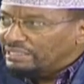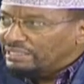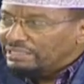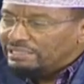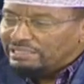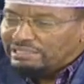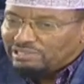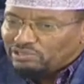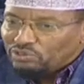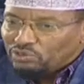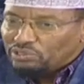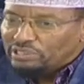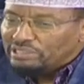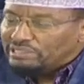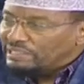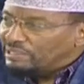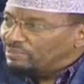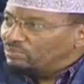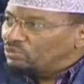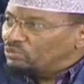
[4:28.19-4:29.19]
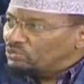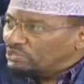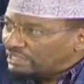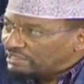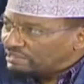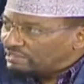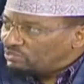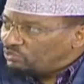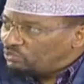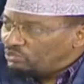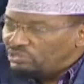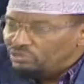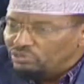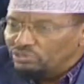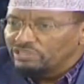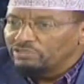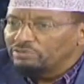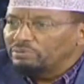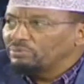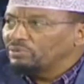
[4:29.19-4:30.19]
This is not the time to tax. You need to
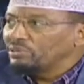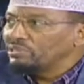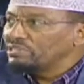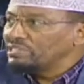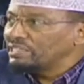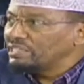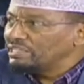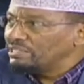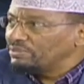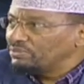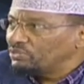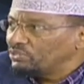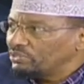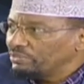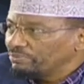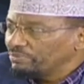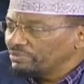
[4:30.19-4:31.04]
give people incentives.